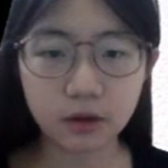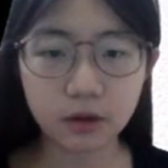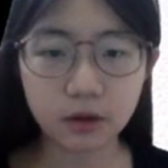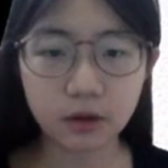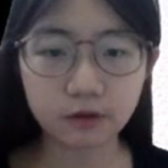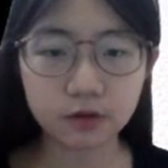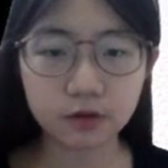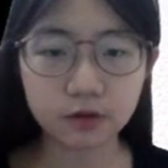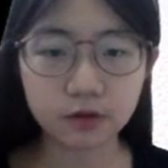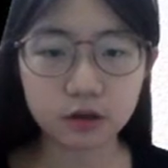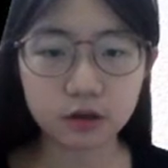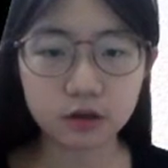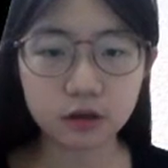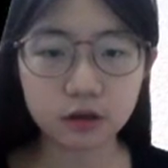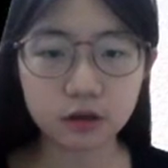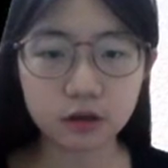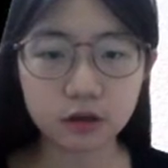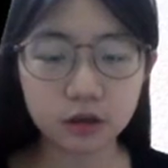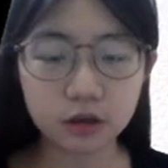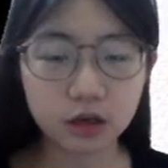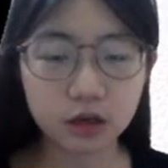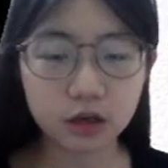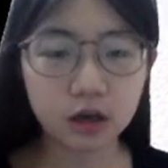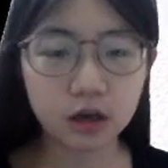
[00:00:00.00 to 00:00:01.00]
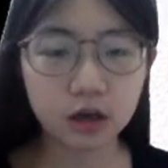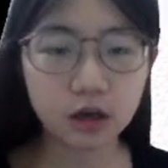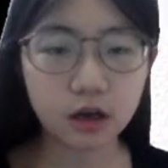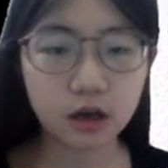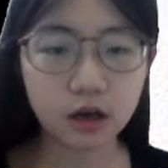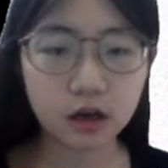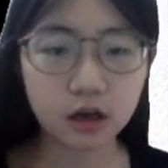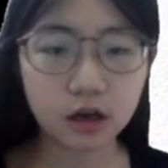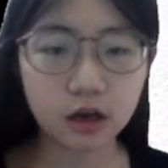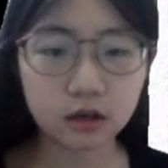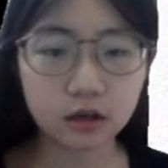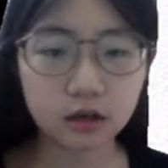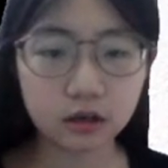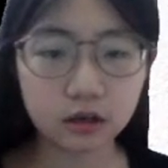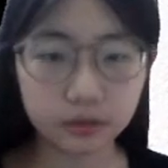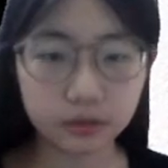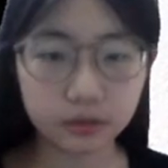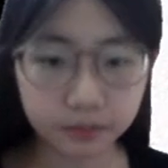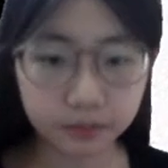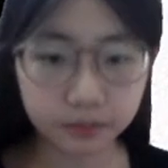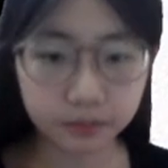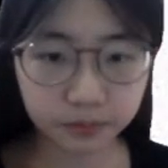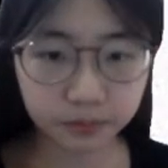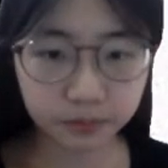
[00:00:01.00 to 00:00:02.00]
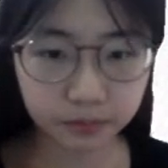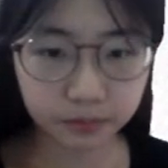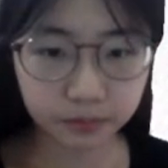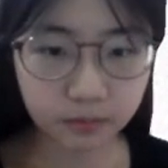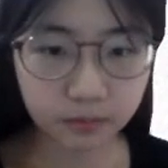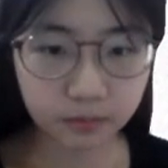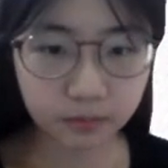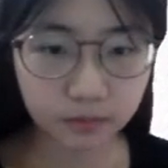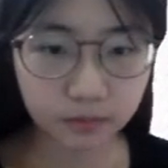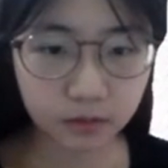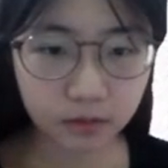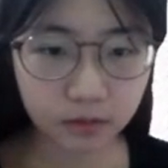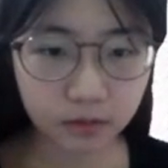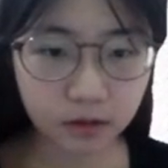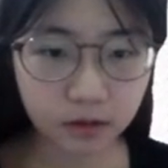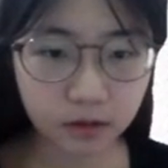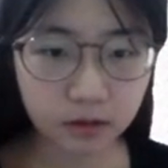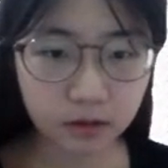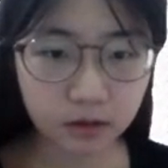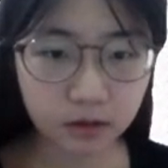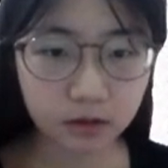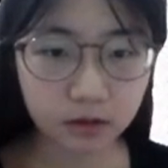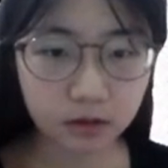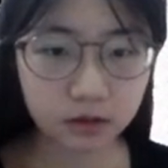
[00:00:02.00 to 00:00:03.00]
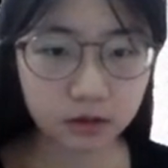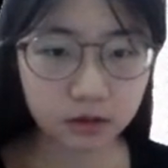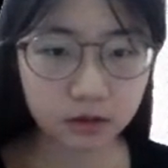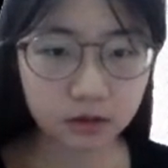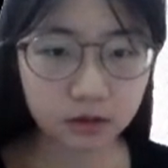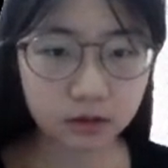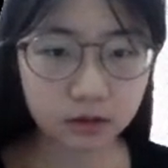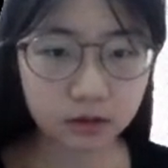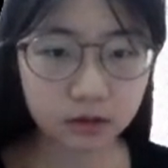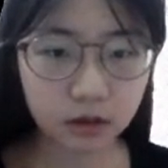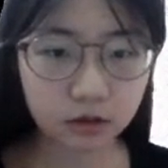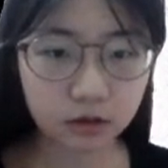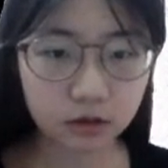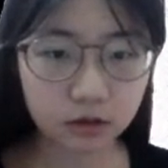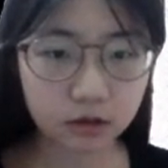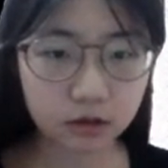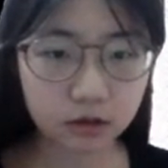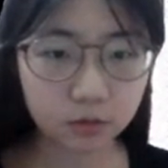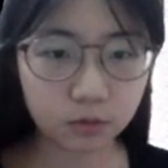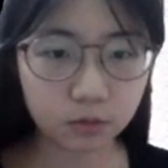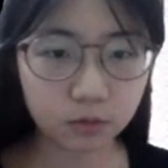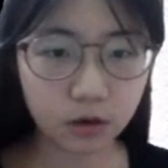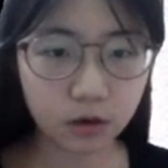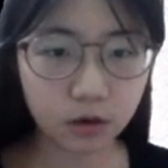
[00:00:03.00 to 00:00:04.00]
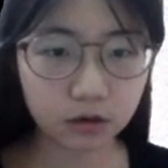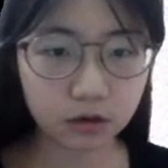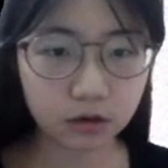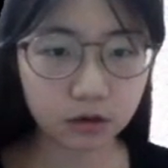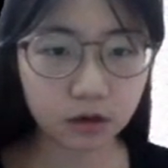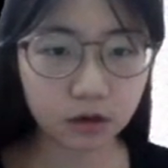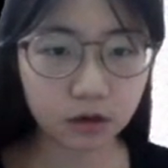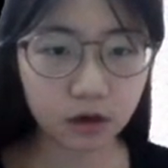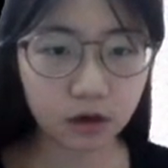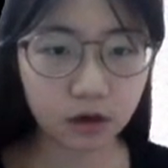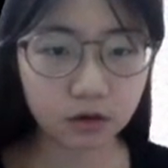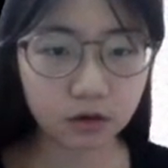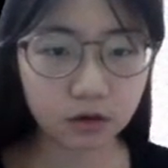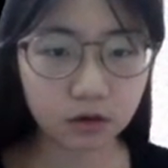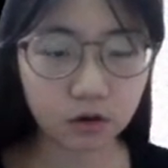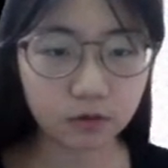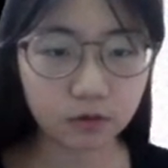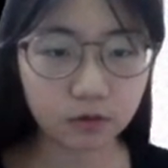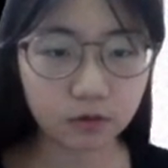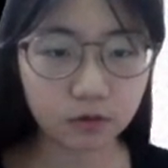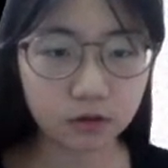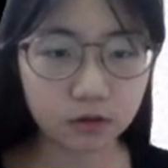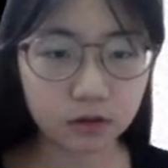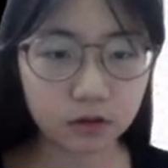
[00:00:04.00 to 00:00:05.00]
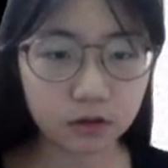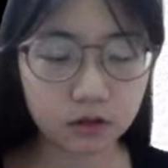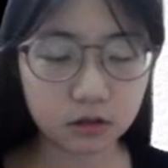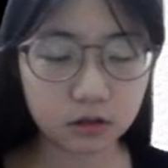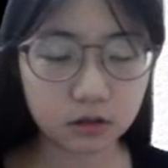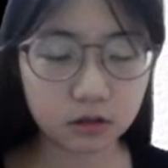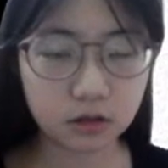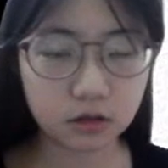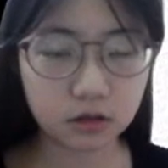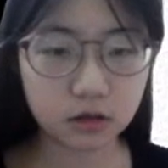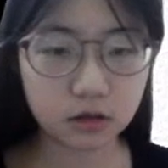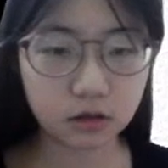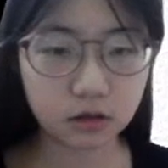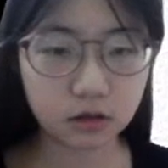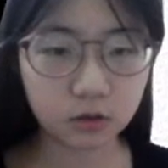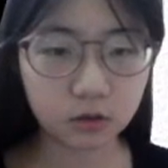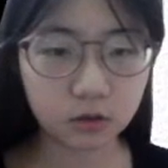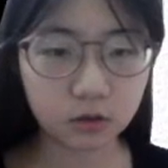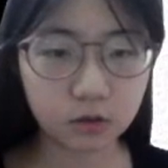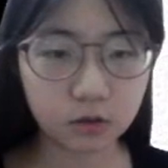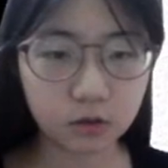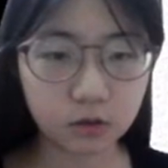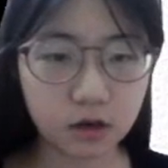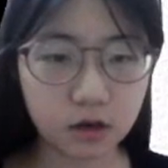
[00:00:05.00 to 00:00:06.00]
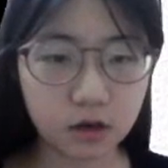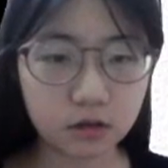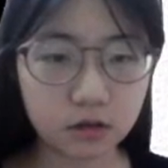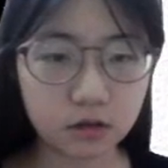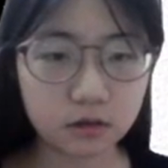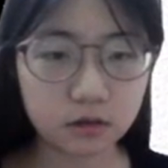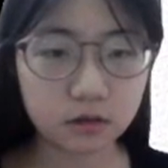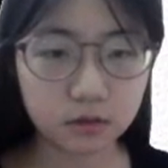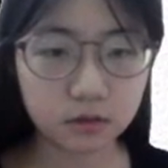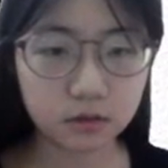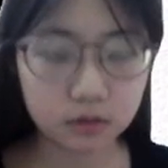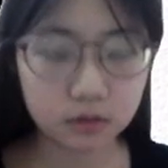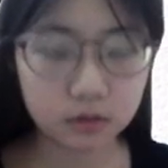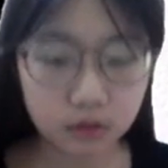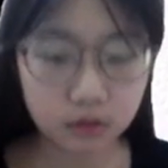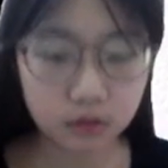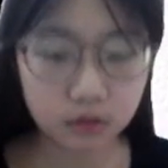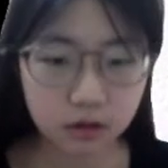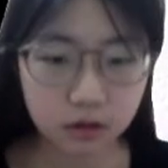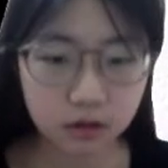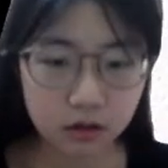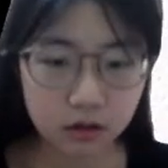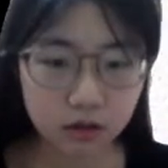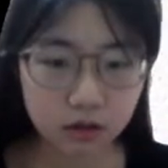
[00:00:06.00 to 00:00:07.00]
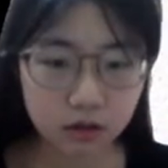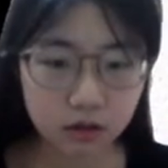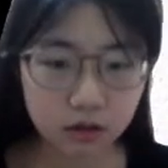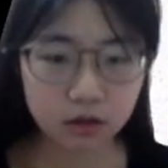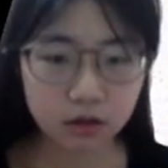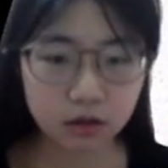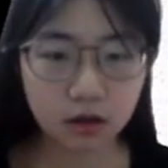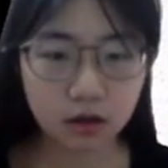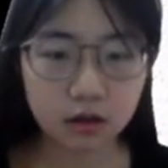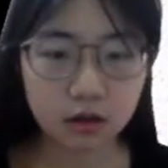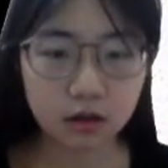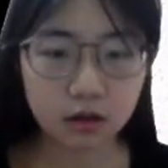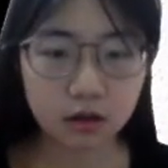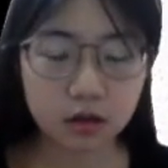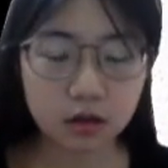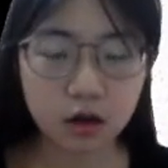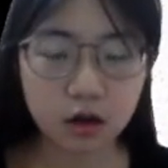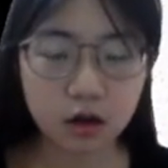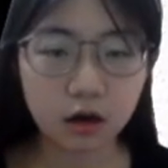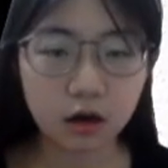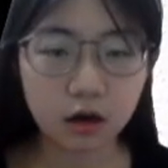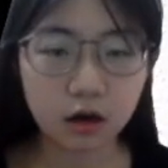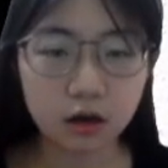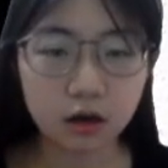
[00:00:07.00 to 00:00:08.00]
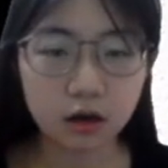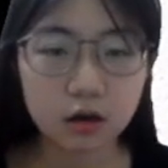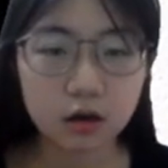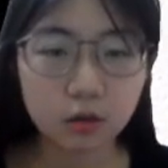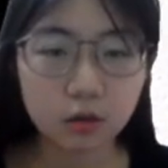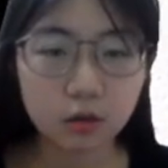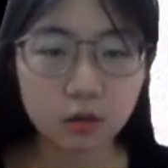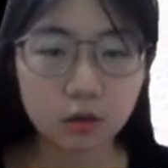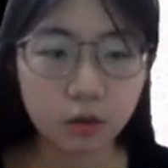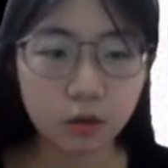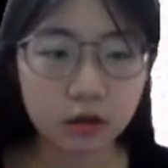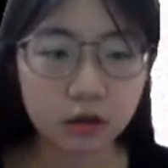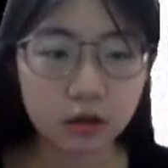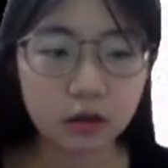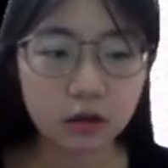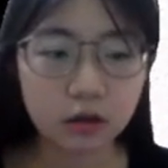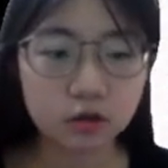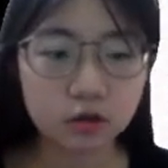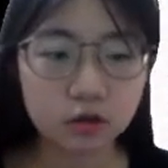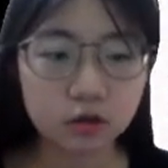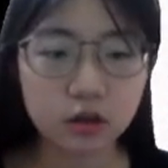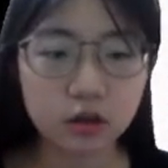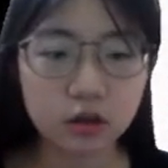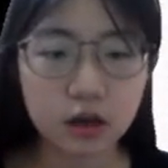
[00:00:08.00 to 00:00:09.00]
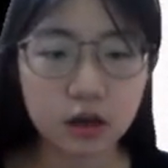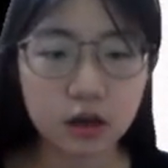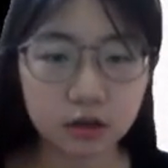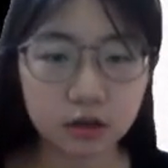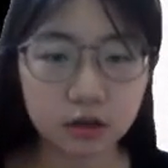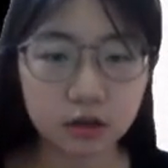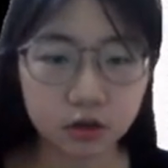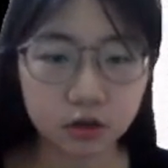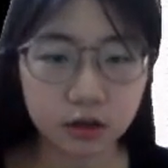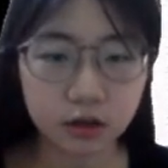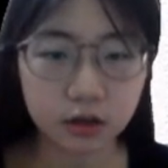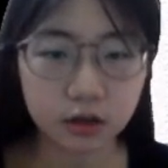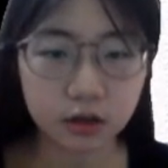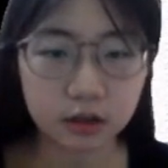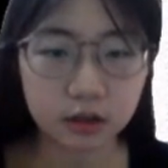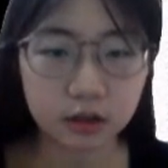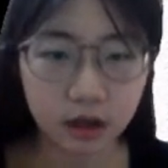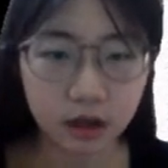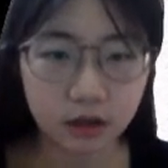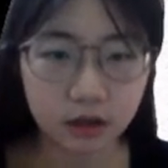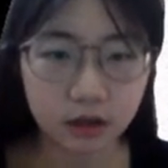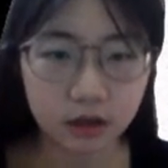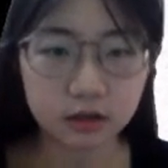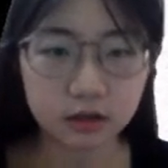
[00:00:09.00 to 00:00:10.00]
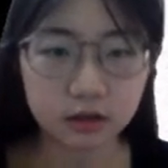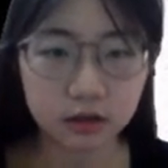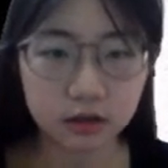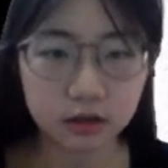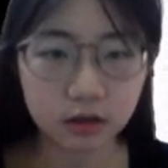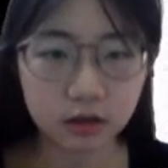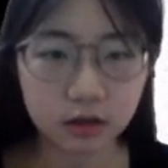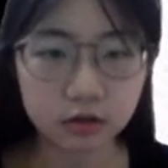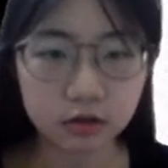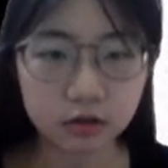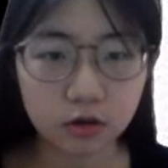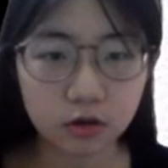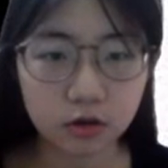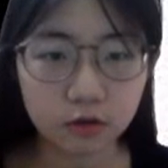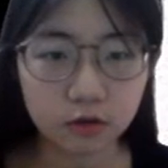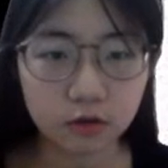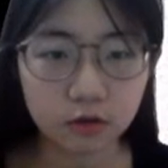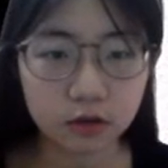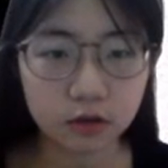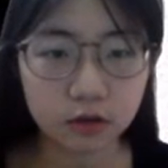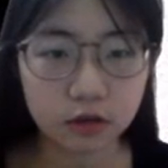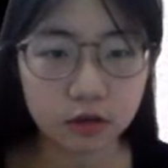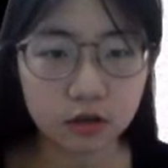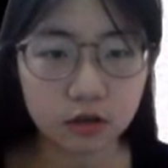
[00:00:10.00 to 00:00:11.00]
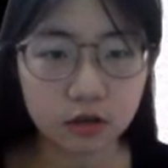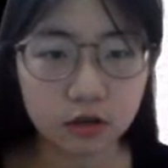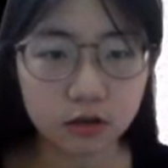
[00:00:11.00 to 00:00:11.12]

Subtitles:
here, and the cells were down over here arrayed. And there are 128 cells over here.